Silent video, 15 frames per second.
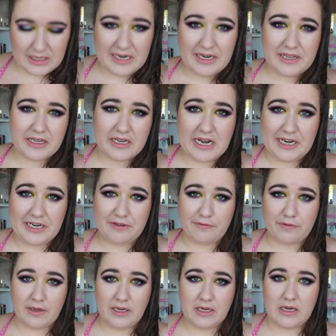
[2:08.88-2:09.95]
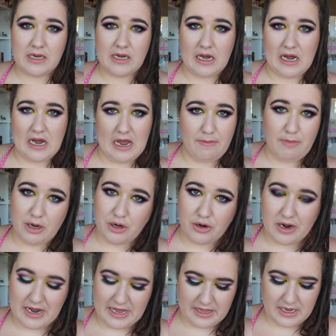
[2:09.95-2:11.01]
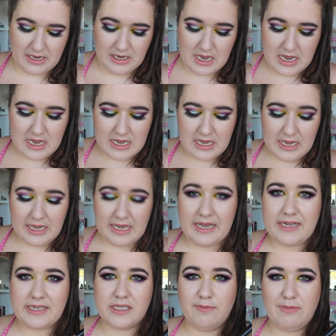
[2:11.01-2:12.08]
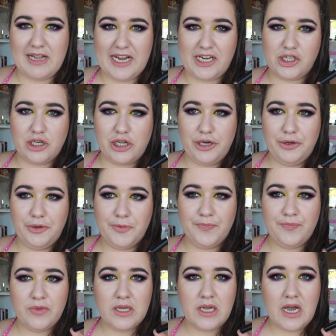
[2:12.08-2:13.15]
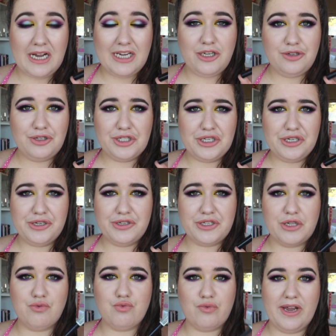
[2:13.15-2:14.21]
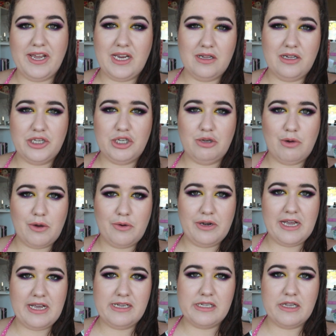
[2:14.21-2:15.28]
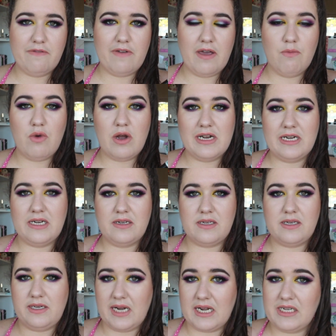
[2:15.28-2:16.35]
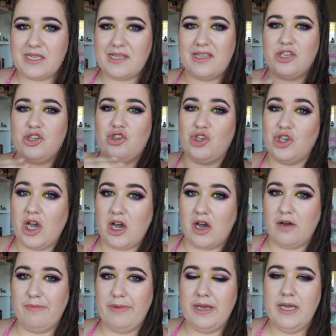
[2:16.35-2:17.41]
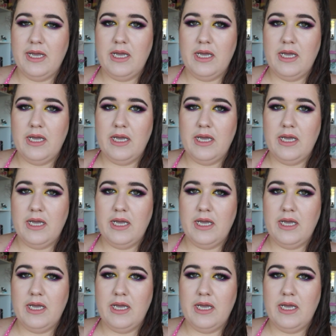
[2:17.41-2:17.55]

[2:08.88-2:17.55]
Another kind of eye but not eye thing is some lash glue. I used to use the regular duo adhesive, and while it does the job,